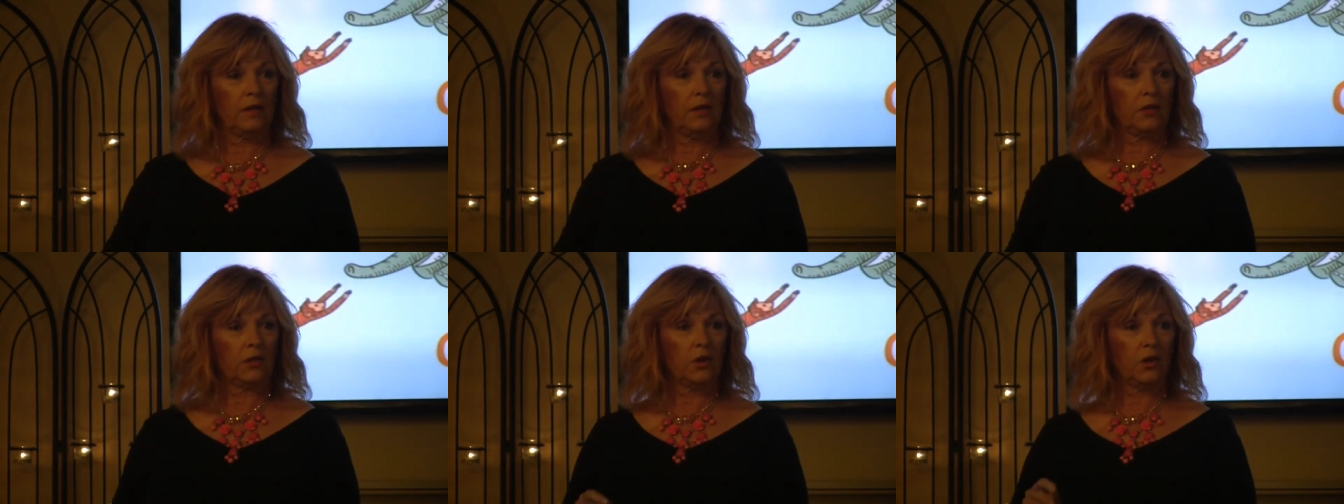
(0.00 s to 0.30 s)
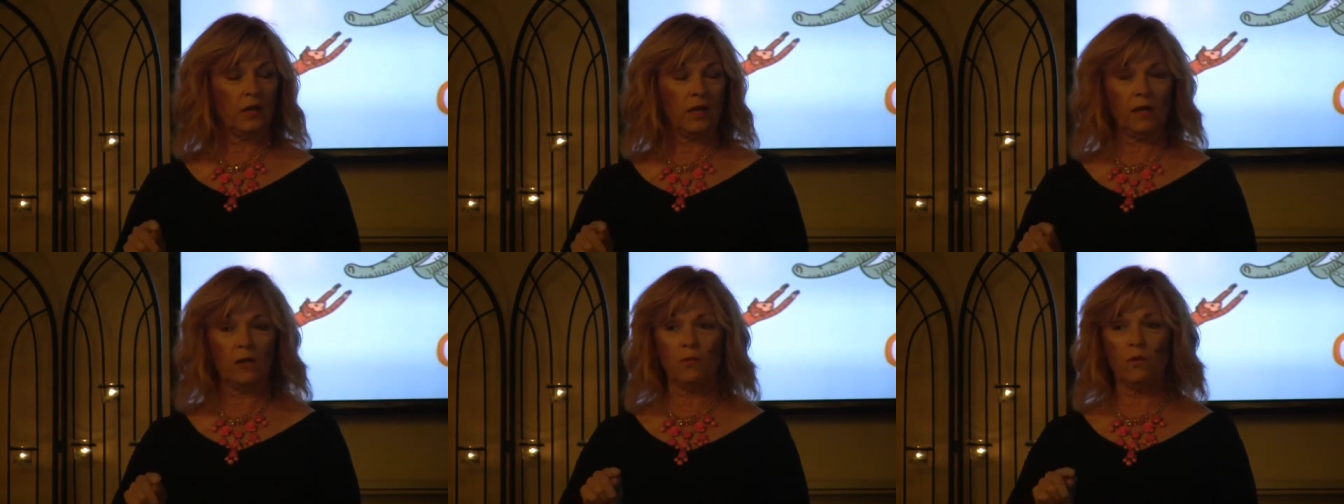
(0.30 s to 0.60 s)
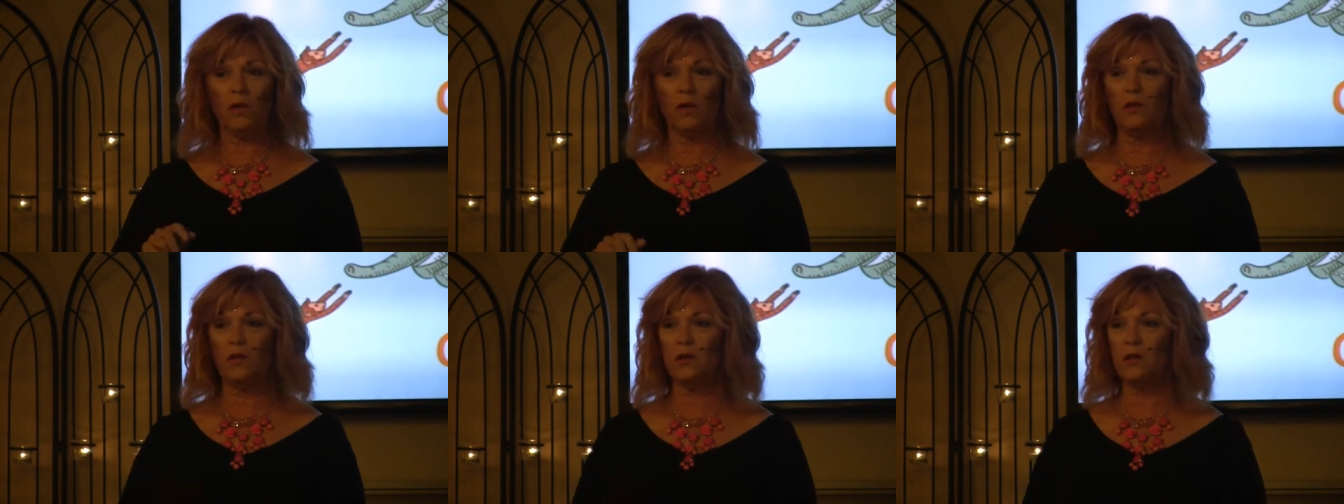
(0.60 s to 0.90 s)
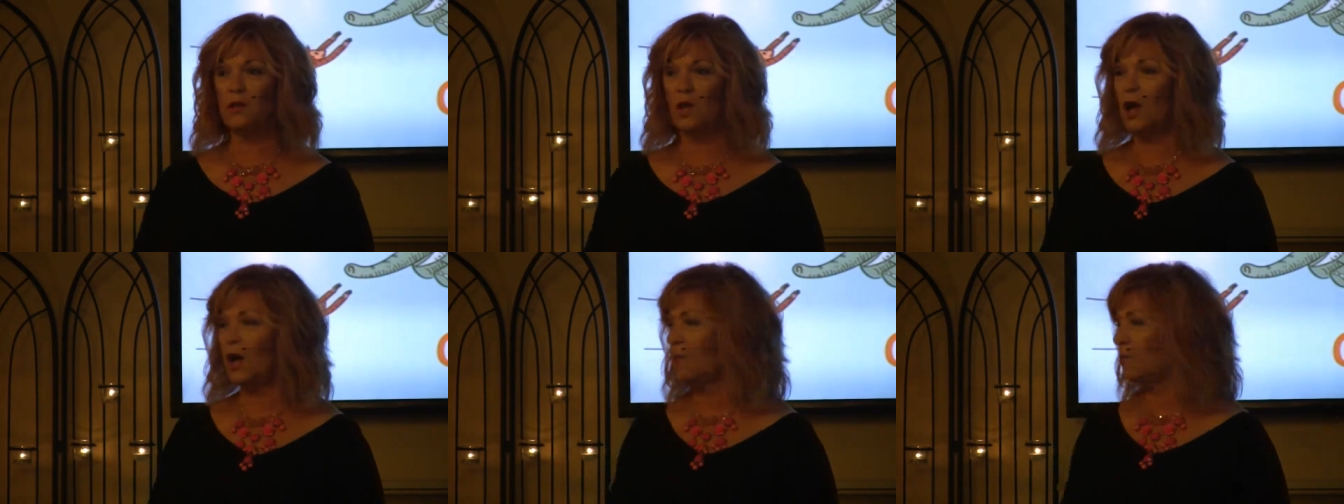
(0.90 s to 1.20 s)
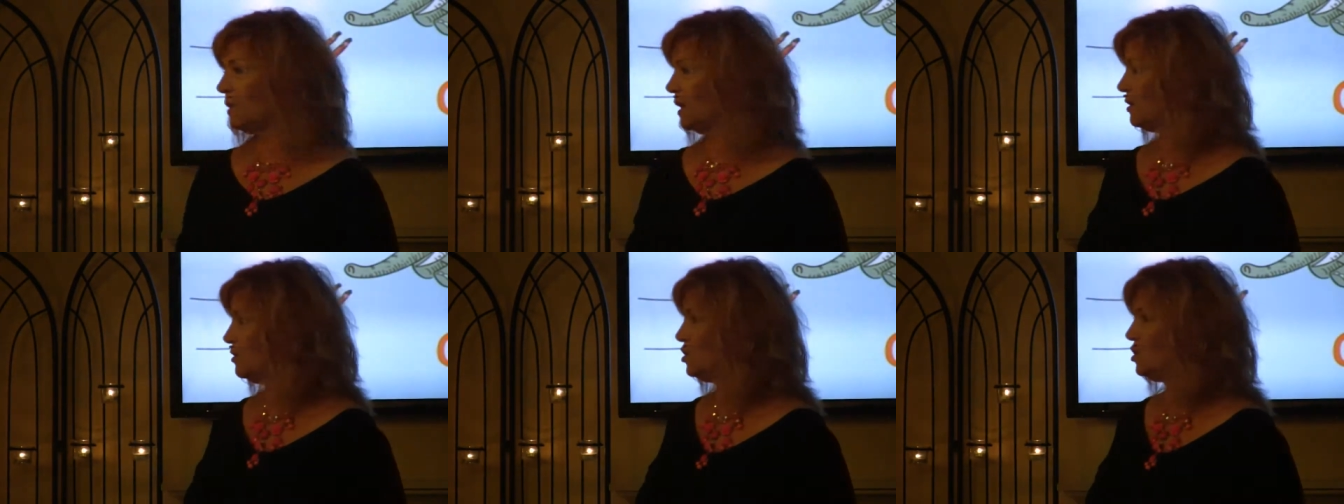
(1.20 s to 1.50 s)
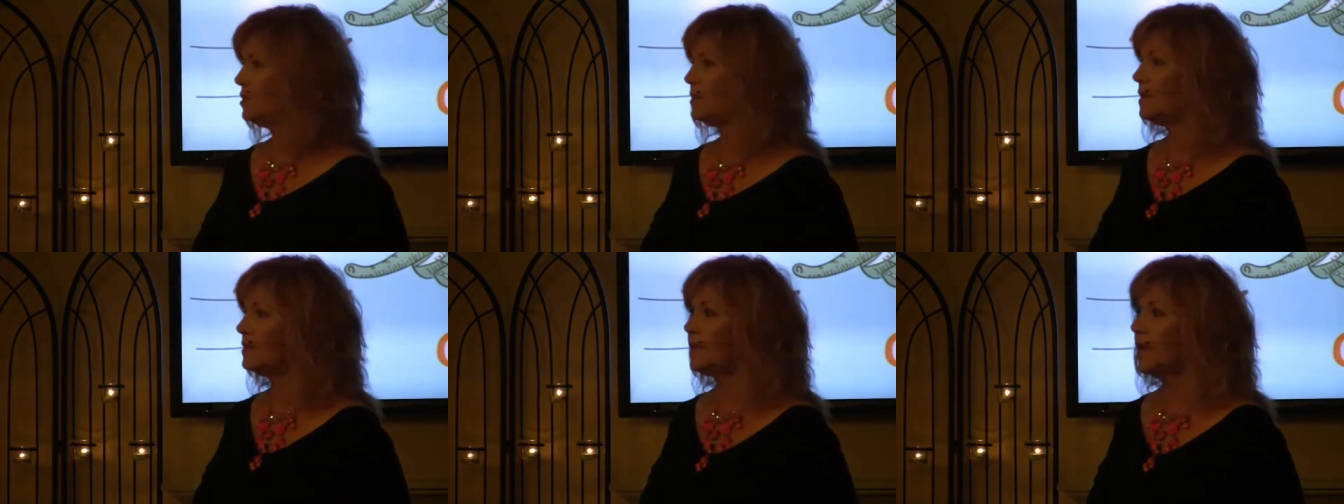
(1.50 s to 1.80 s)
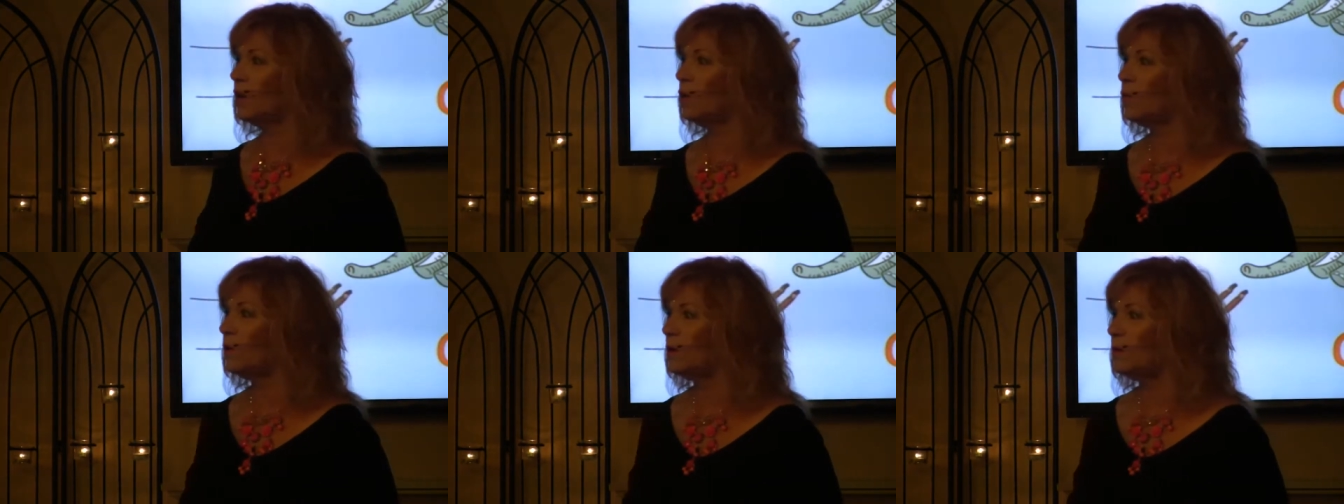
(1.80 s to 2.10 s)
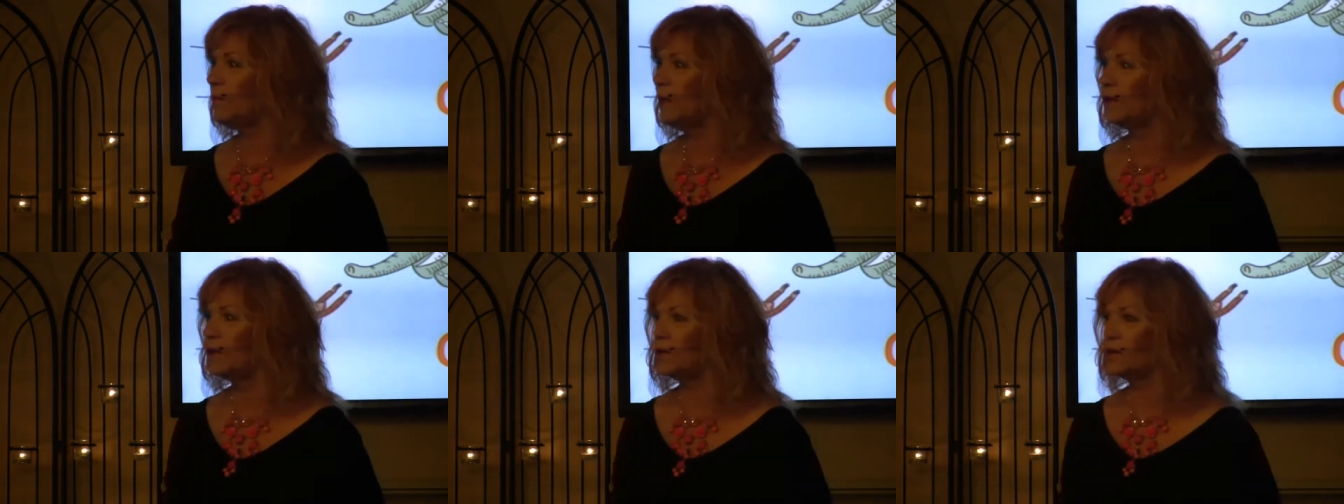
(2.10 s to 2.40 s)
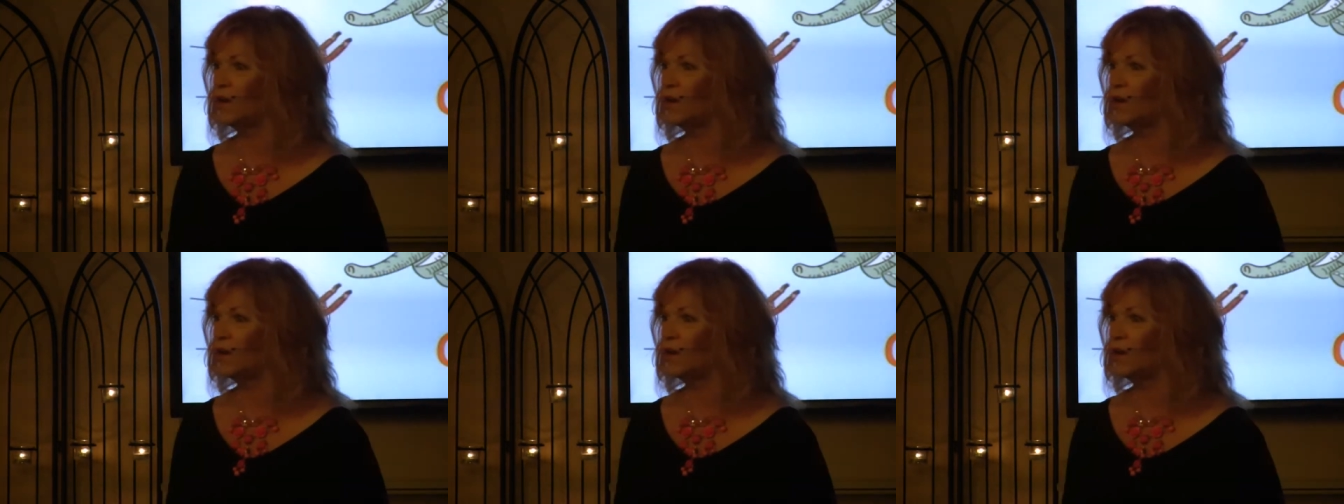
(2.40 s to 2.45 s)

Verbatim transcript: sort of hit one of those hot buttons she says i don't want to make